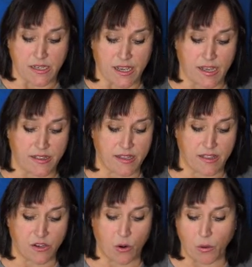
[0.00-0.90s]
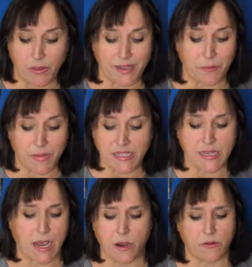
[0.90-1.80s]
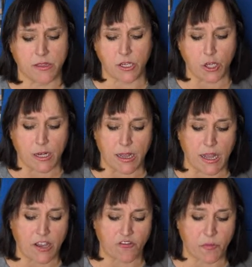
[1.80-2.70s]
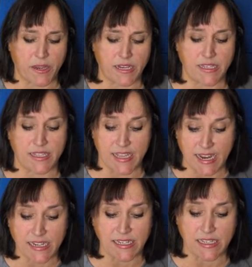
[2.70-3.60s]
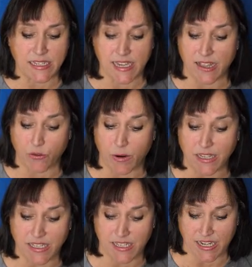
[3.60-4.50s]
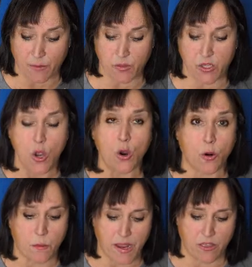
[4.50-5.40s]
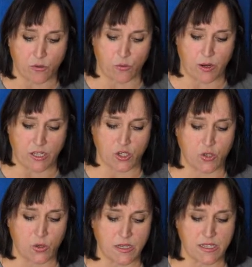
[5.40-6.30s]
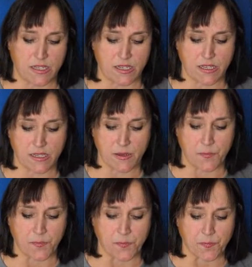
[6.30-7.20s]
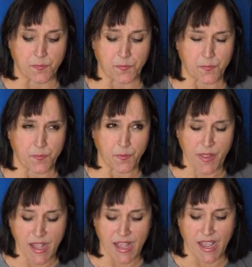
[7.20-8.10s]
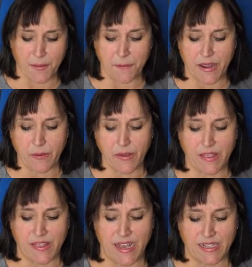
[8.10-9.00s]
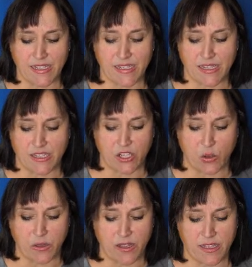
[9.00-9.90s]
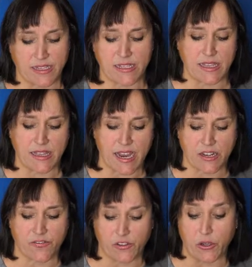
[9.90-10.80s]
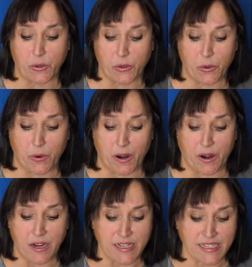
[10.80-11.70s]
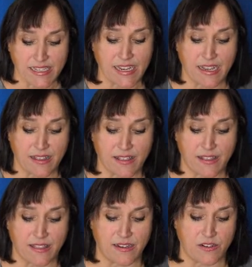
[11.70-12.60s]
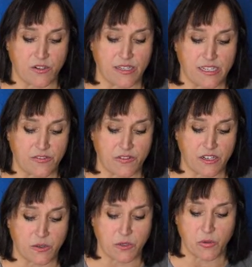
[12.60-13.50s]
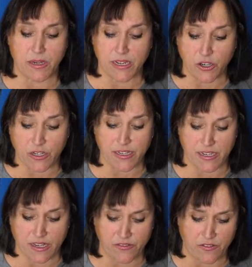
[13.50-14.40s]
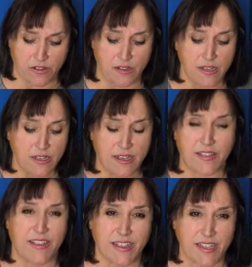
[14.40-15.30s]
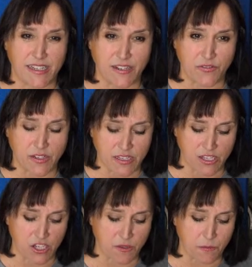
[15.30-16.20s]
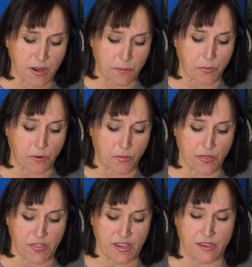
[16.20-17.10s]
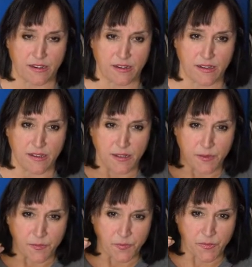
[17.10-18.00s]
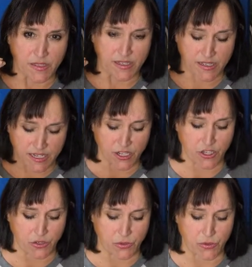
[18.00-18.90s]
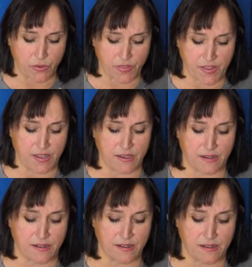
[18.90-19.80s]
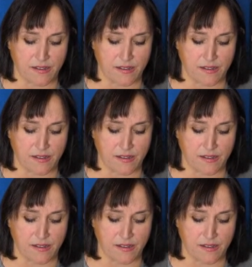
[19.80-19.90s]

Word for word: and that they're only missing out on the good life because they didn't take the right steps or make the right choices. And maybe that's it's only the select few who are, see that there's a difference between good and evil, and that that difference is just paper thin, tissue thin